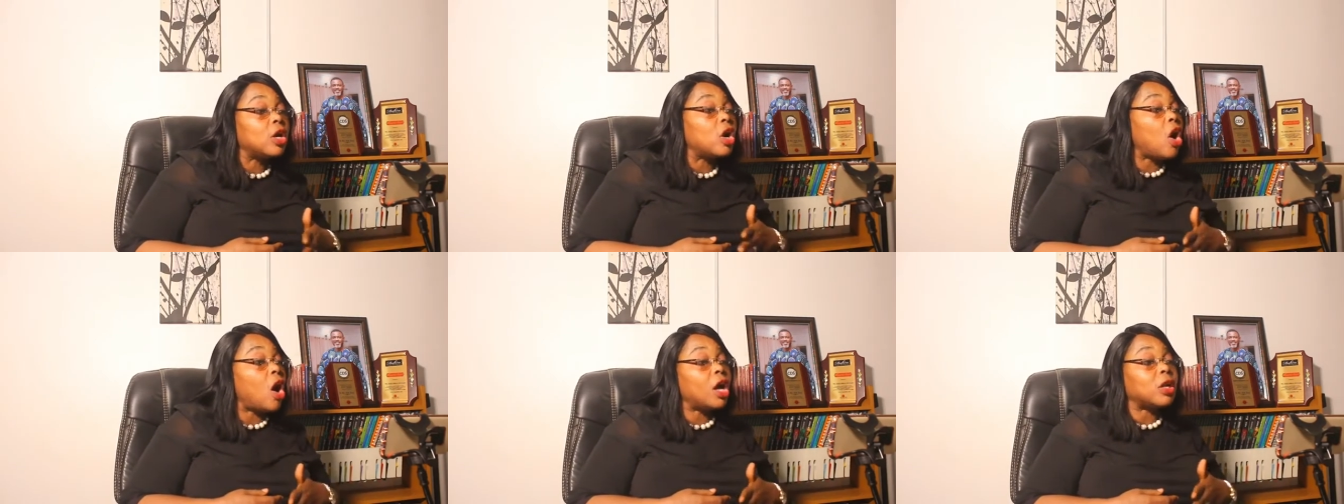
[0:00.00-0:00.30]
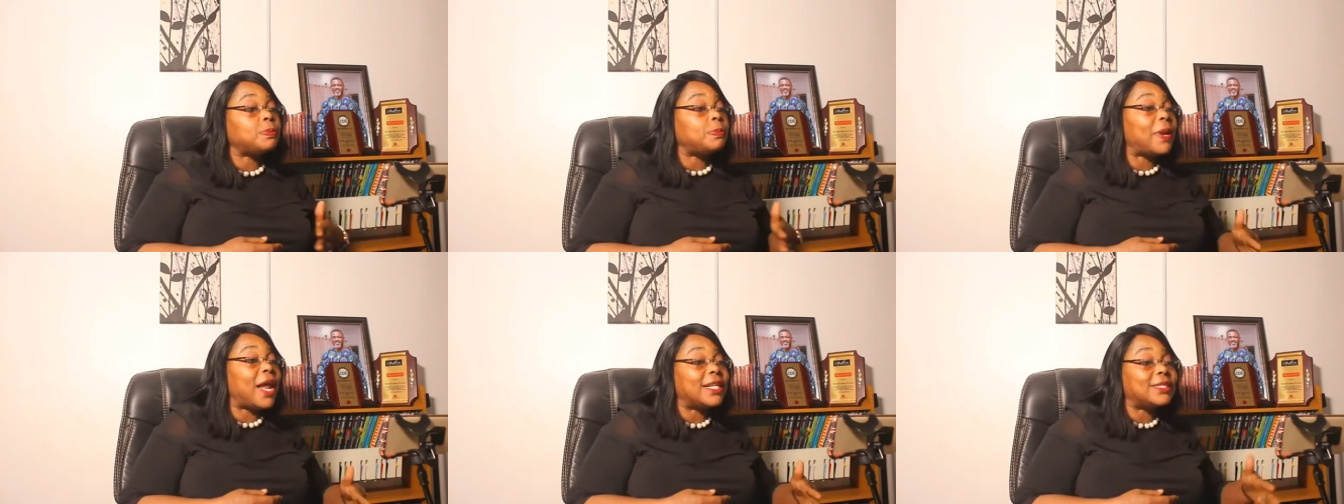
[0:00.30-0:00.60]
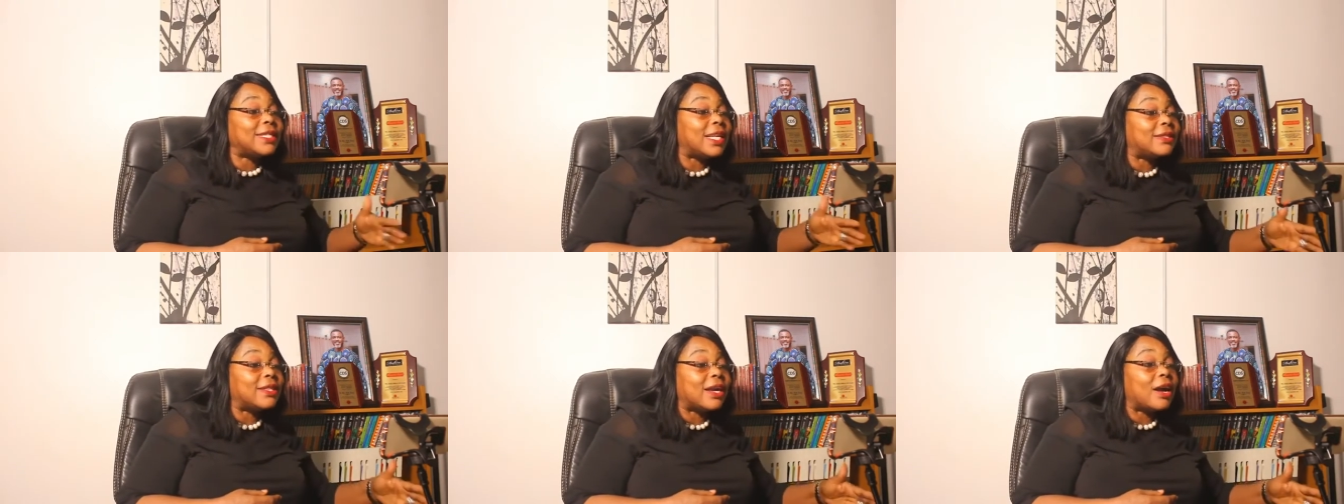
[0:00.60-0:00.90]
God
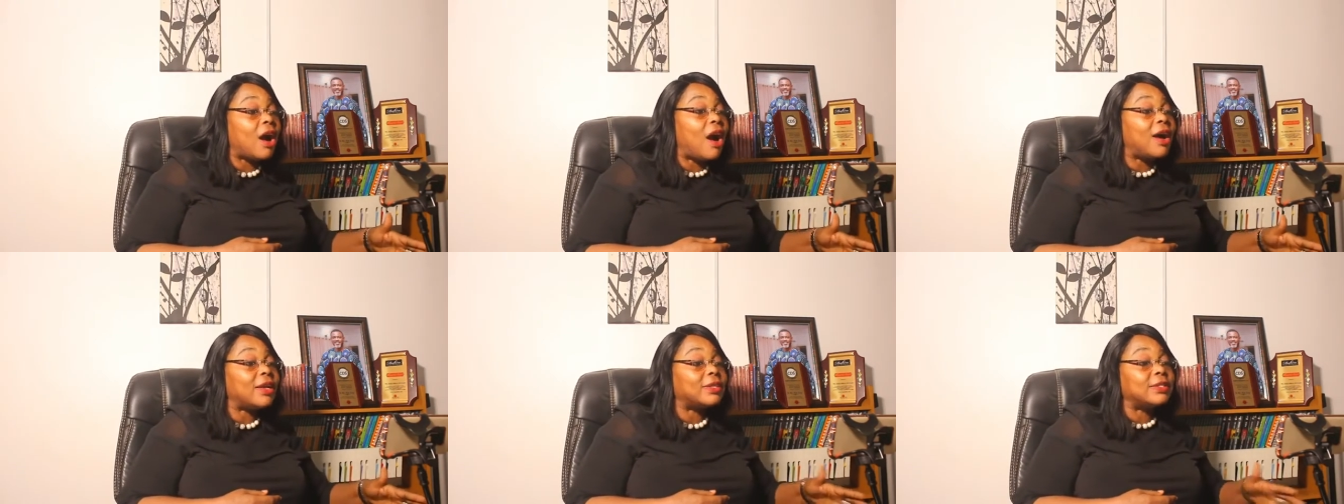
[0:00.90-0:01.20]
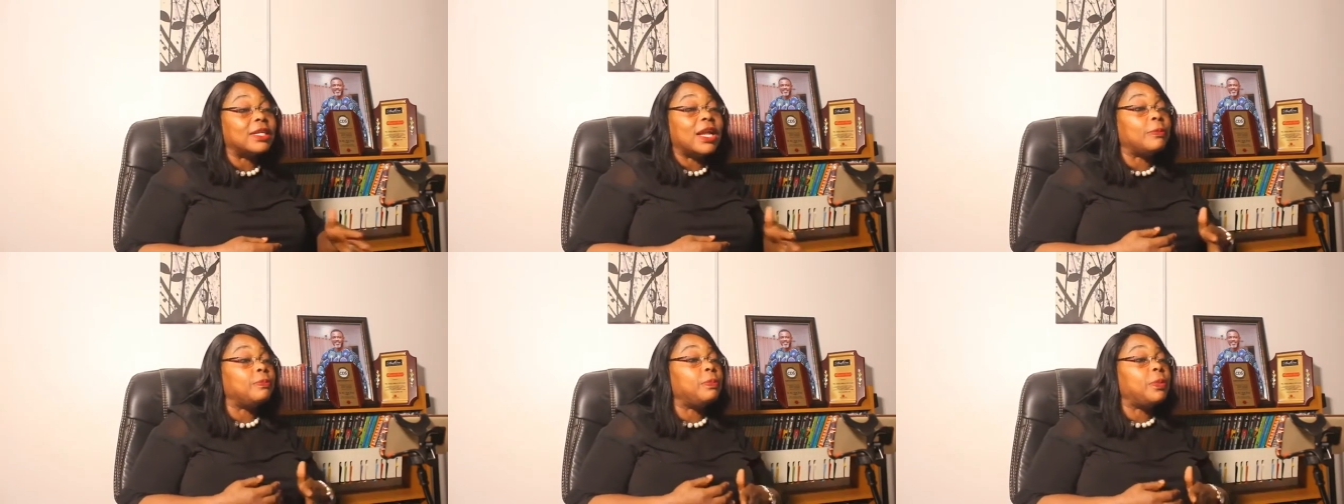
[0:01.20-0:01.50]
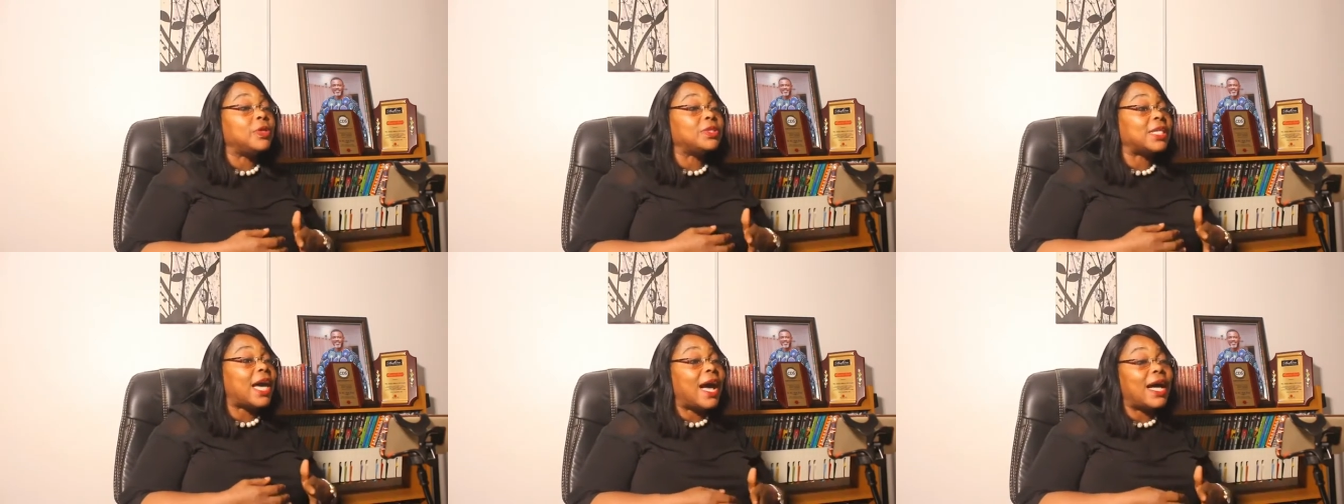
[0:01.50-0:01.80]
planted the garden and
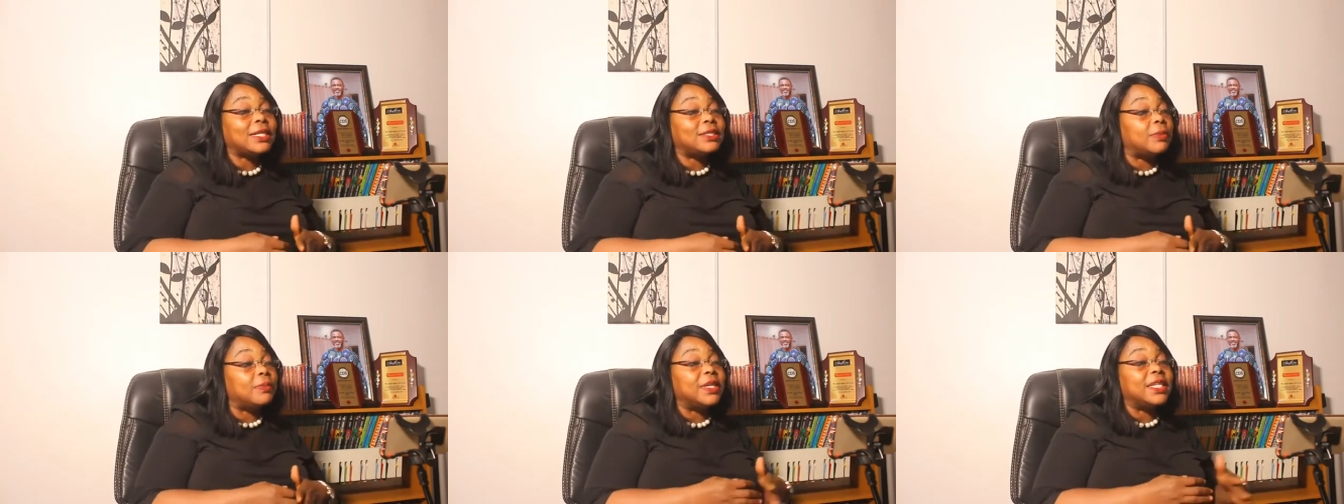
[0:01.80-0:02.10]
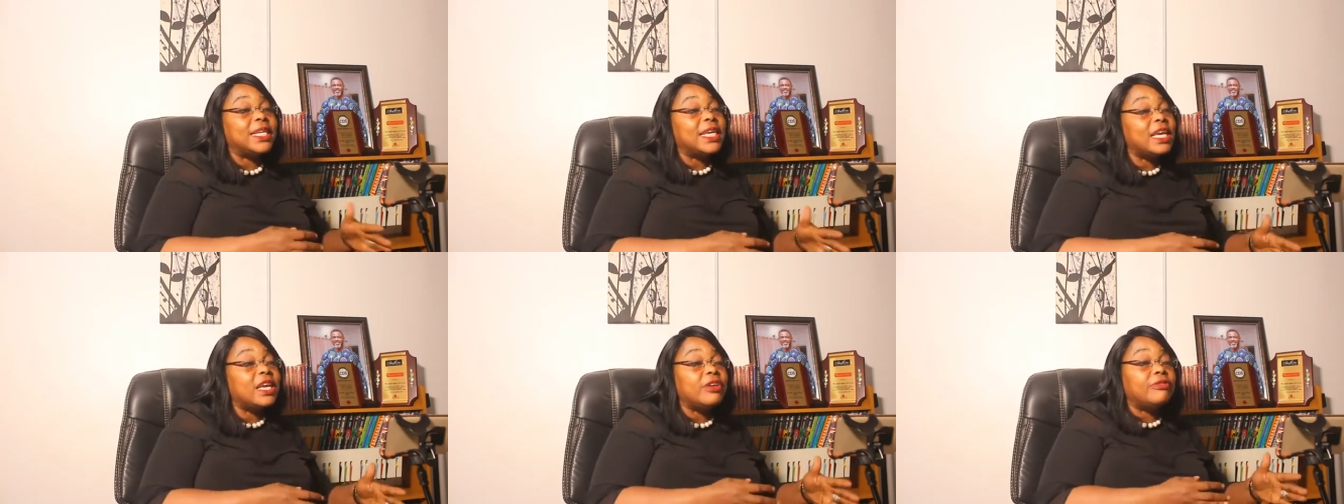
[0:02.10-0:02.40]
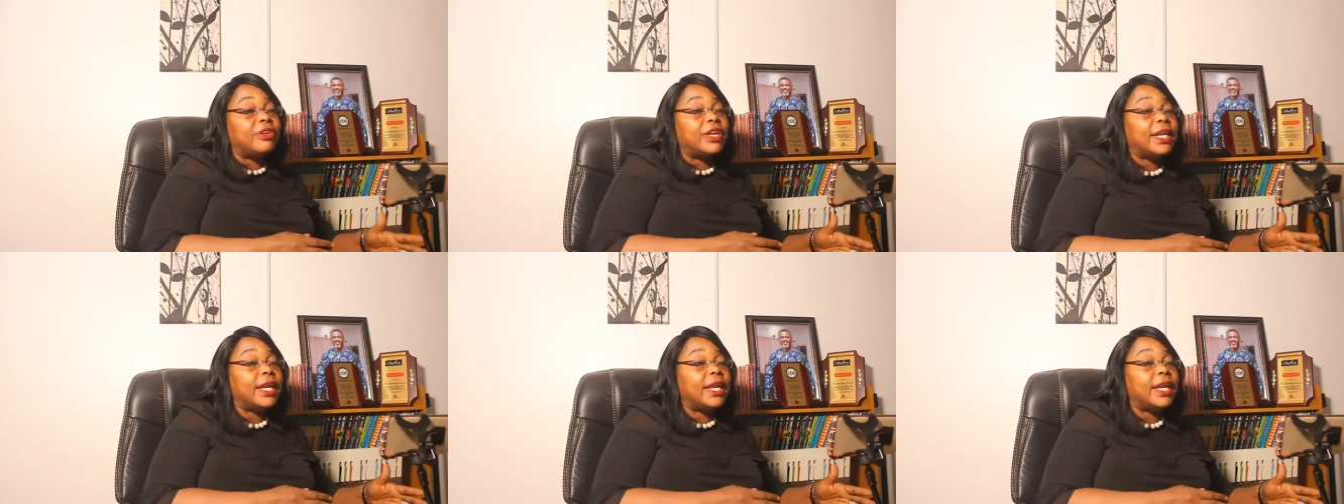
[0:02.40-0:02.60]
put Adam and Eve